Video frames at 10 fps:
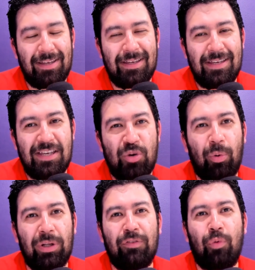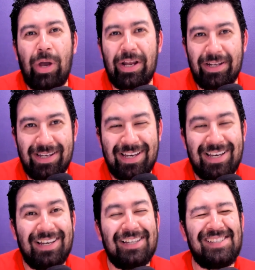he will have waited
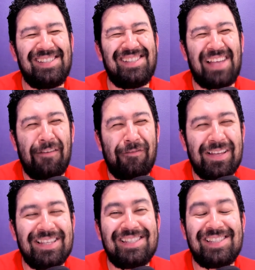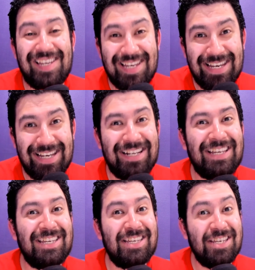17
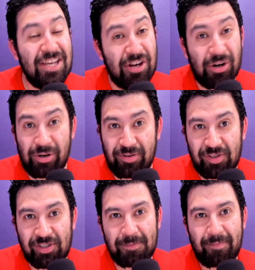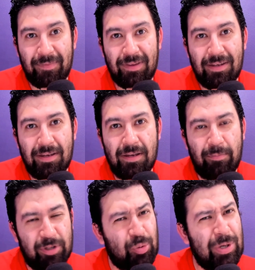years
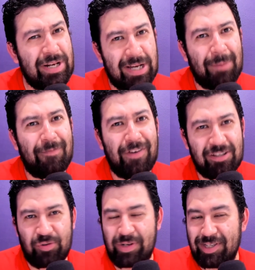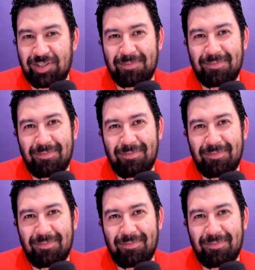between Cup victories.